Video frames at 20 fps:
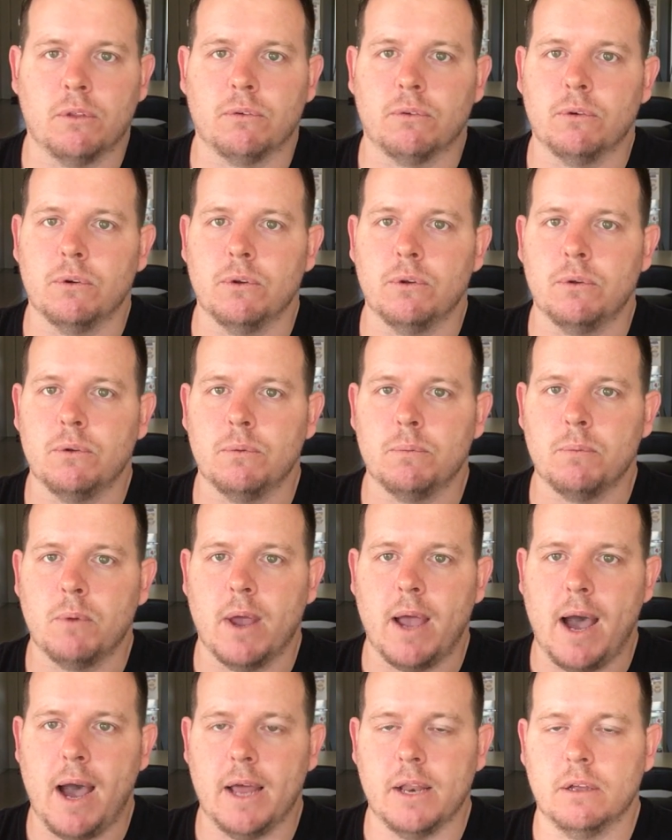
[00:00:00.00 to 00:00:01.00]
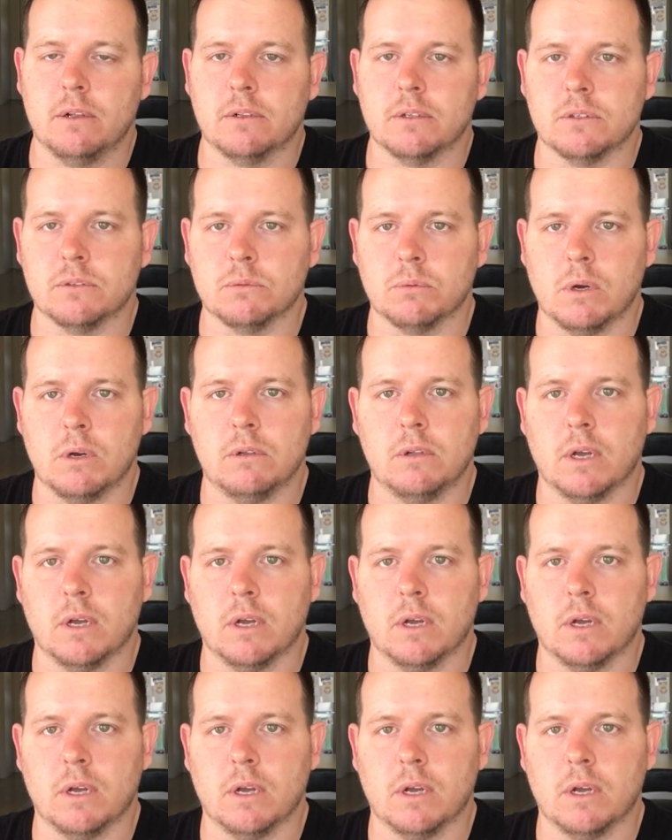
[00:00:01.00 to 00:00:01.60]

through my article as well.